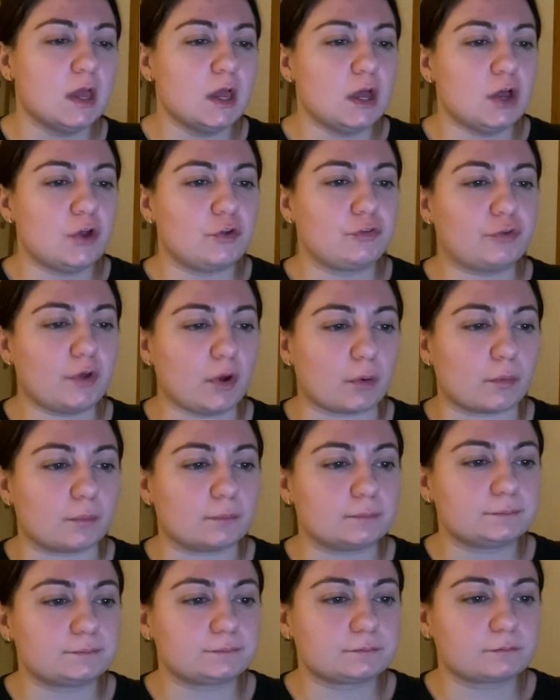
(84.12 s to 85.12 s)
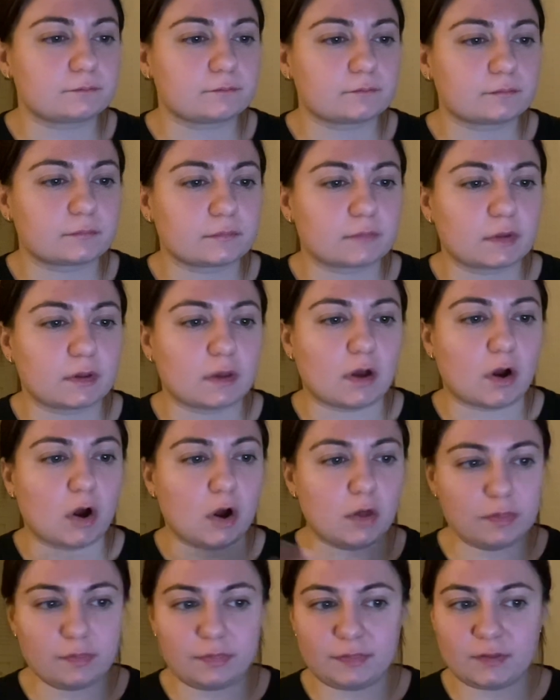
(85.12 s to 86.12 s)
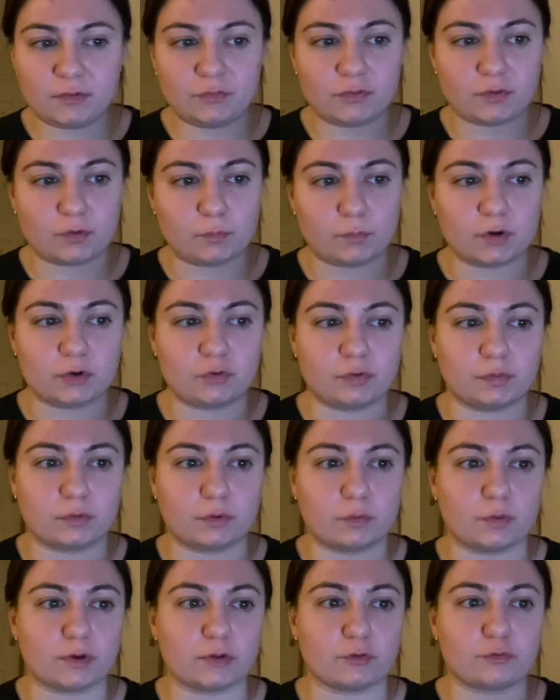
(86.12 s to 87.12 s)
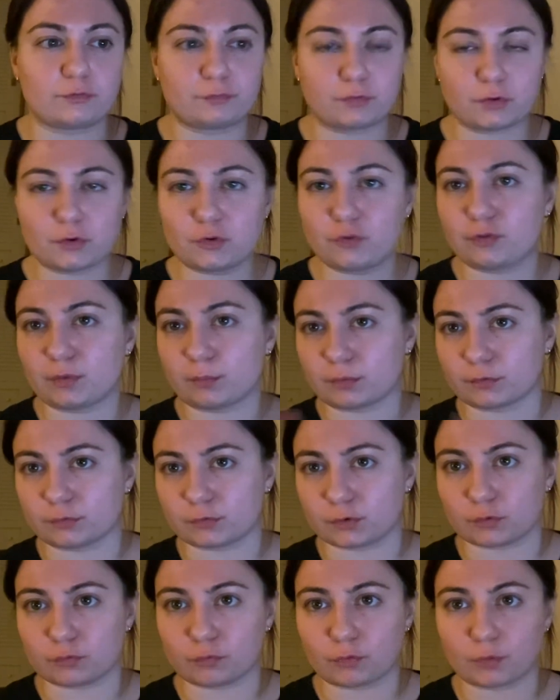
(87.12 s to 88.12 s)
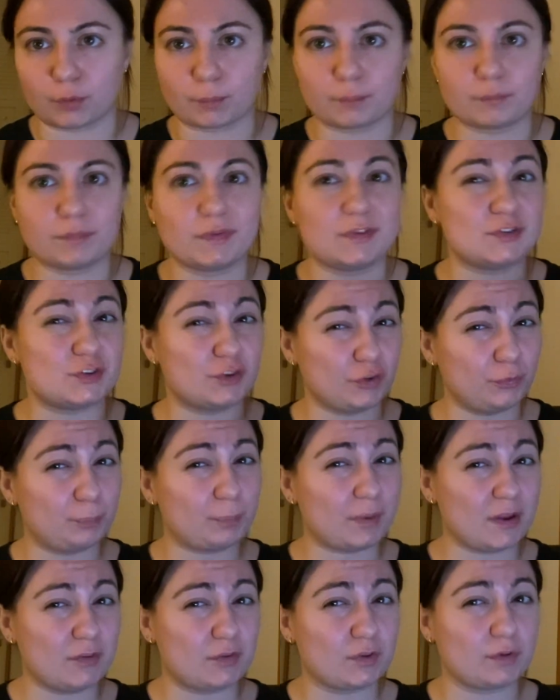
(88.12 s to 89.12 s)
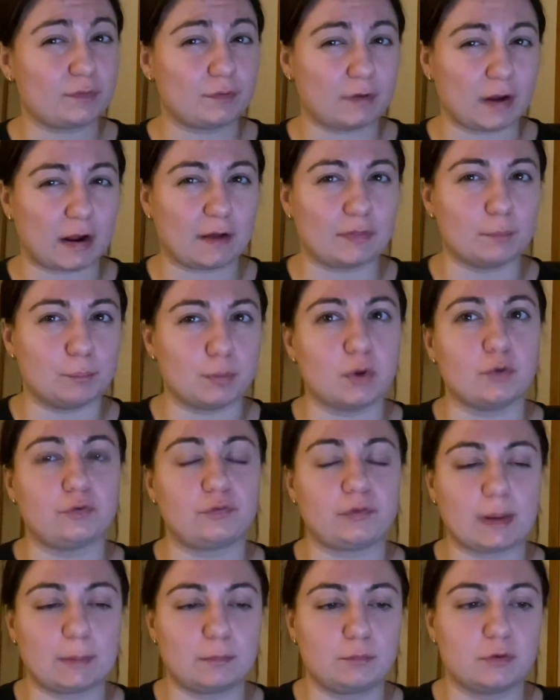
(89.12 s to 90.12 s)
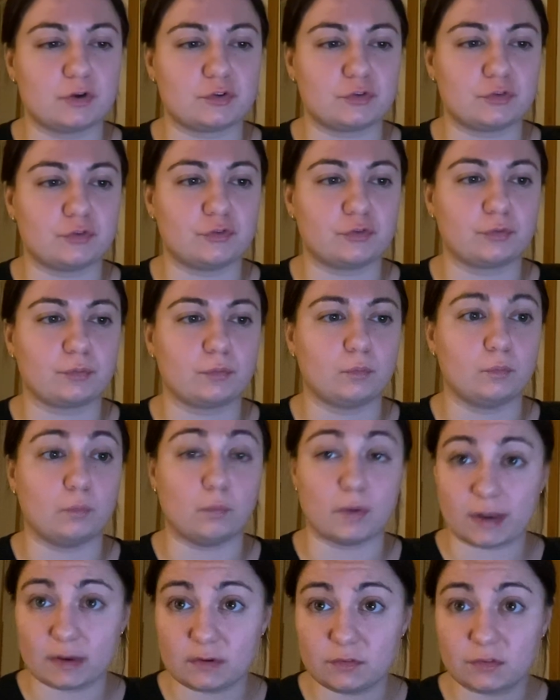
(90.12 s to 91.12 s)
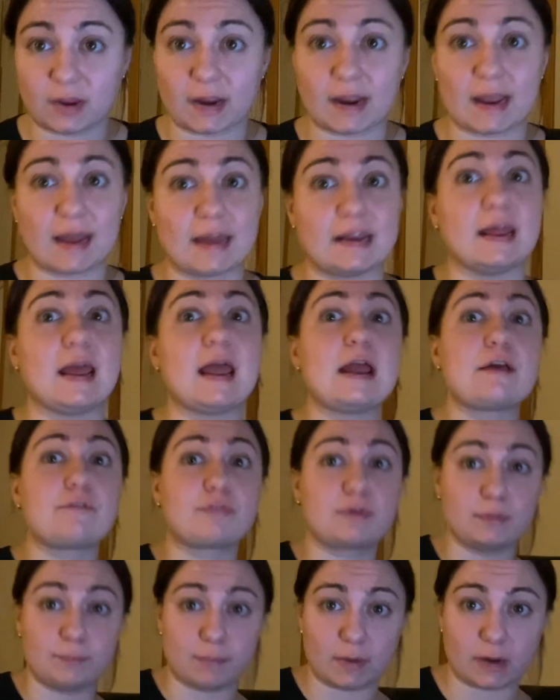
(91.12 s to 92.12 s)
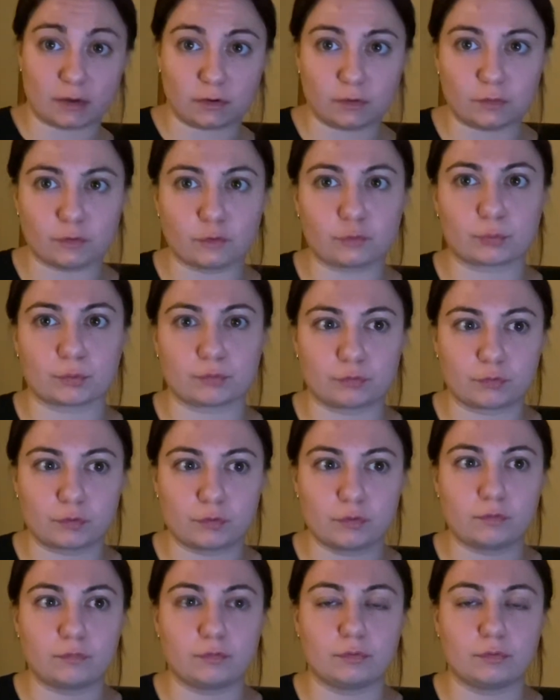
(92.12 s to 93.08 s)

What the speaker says: So, all the things that went into the quiz. First, the review form. Just based off of how the post-lab questions went, I had everybody do this review